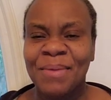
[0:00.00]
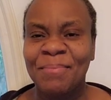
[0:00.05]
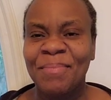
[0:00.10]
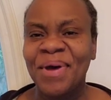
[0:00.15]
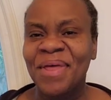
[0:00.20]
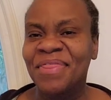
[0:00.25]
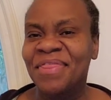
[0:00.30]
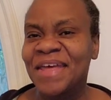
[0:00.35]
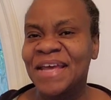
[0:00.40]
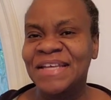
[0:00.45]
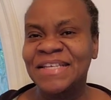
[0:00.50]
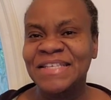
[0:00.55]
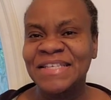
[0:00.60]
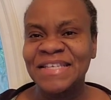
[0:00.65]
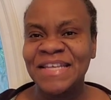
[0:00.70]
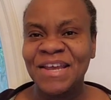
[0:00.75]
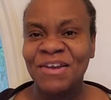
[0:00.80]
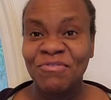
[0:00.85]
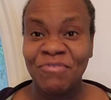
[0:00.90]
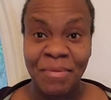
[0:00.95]
But they
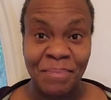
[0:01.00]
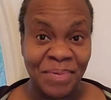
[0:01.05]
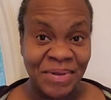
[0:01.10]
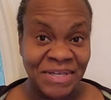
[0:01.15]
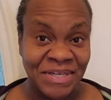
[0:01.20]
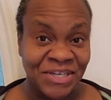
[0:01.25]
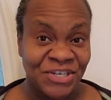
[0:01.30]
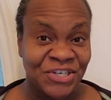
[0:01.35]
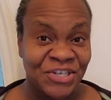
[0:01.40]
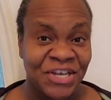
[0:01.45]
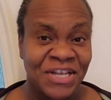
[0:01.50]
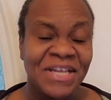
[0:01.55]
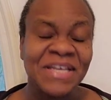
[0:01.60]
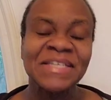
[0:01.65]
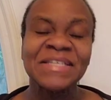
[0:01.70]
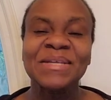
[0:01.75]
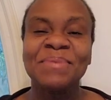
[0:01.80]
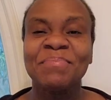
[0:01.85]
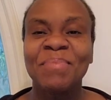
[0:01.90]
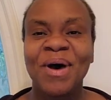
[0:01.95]
say repetition
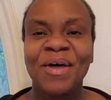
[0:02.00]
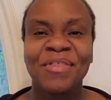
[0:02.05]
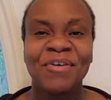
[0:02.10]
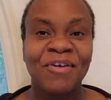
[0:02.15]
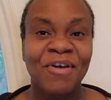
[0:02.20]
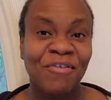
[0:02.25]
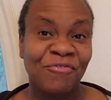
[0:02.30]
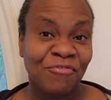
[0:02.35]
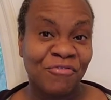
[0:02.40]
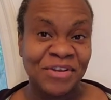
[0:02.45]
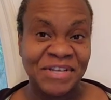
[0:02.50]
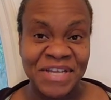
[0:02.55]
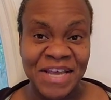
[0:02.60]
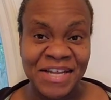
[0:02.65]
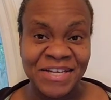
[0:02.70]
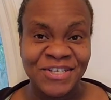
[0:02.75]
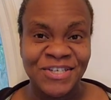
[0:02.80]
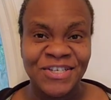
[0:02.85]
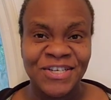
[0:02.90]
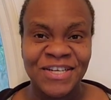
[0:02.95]
is the mother of
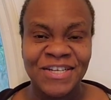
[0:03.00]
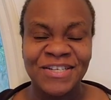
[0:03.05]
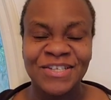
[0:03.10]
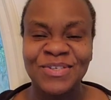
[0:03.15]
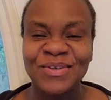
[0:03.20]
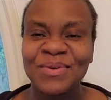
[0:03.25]
retention,